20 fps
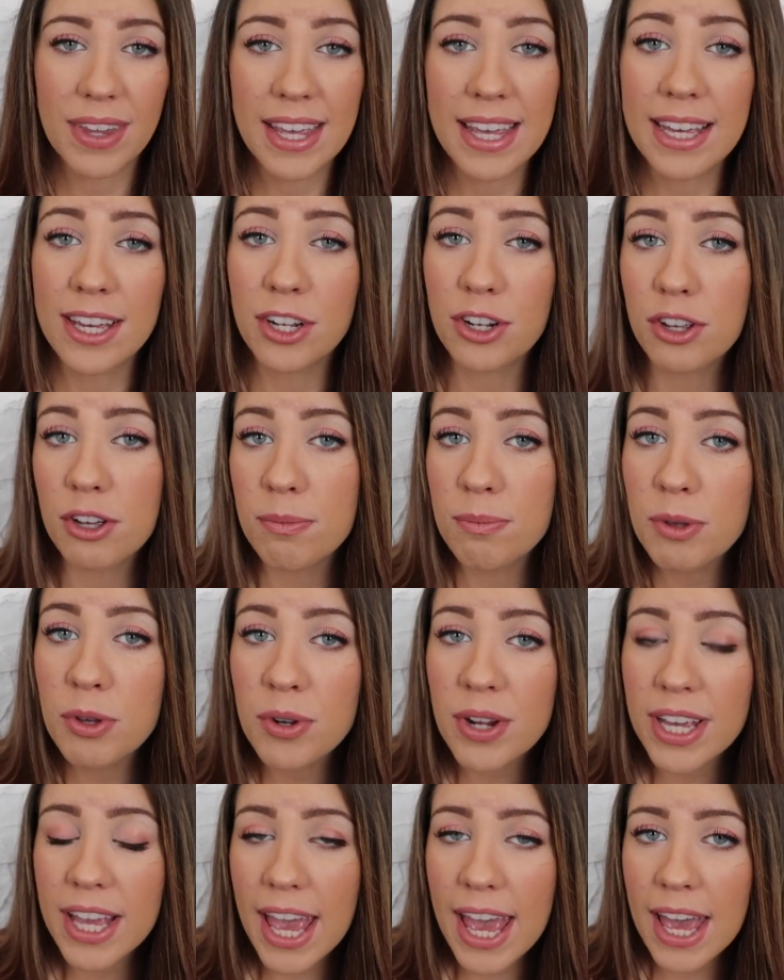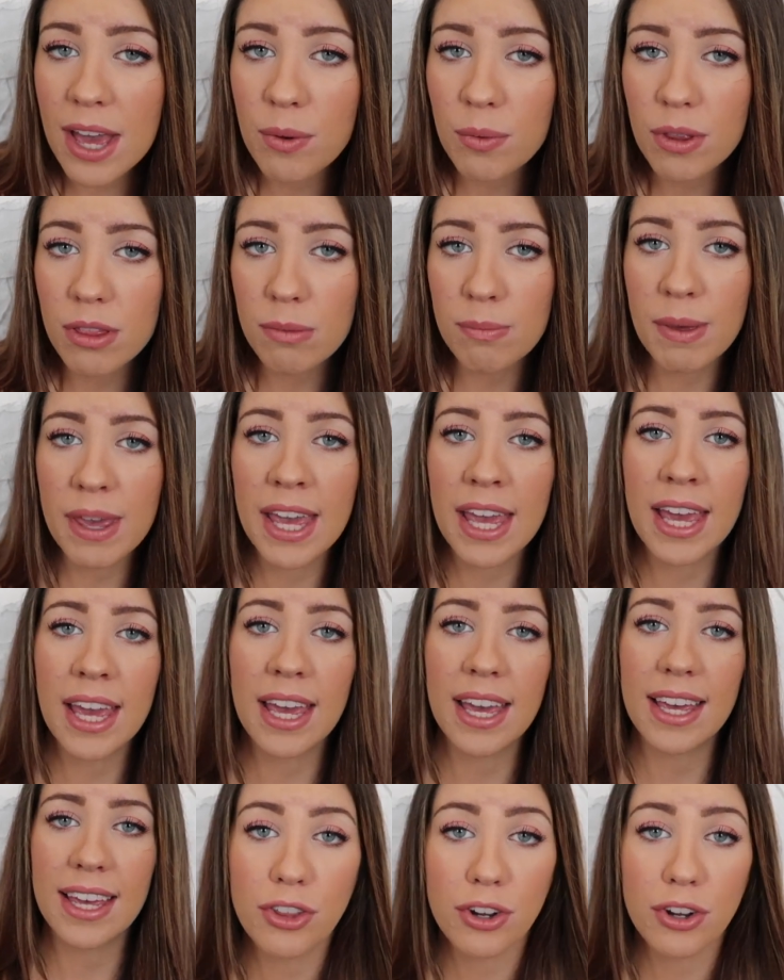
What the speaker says: He can communicate with me.